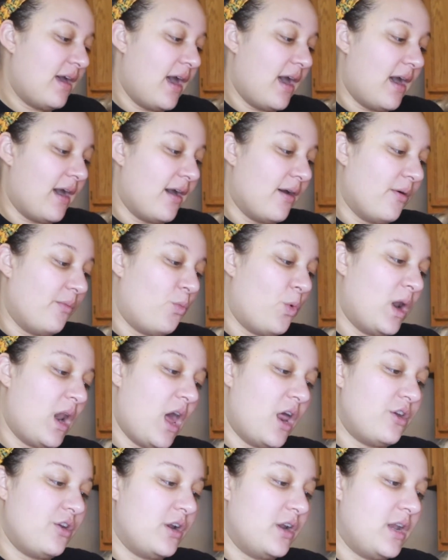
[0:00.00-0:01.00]

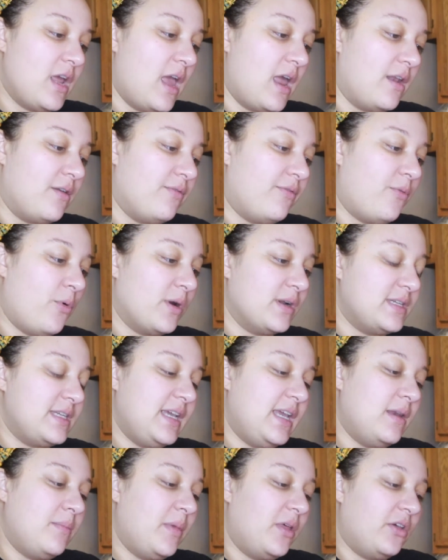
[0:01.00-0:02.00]

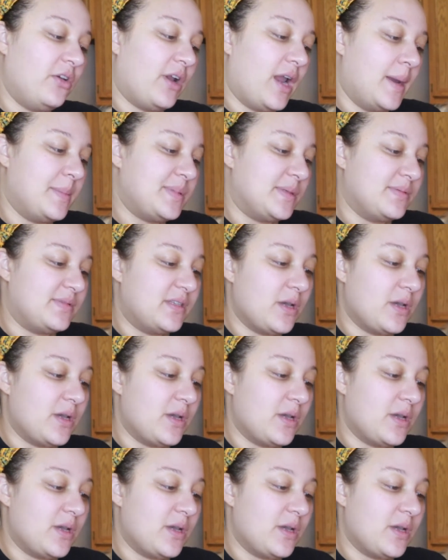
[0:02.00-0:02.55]
114 milligrams of